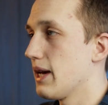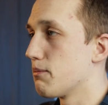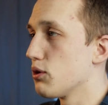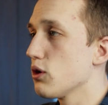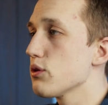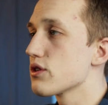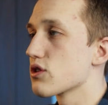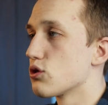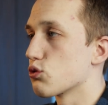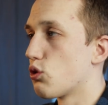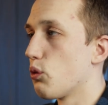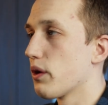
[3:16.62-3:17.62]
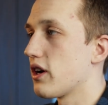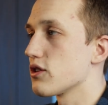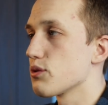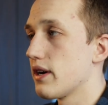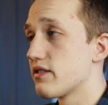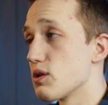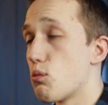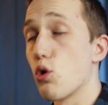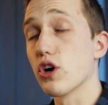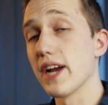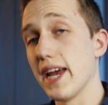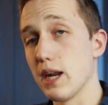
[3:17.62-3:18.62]
And below this control, we also have some
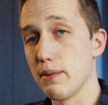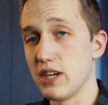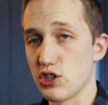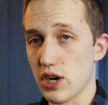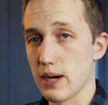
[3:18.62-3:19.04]
more animation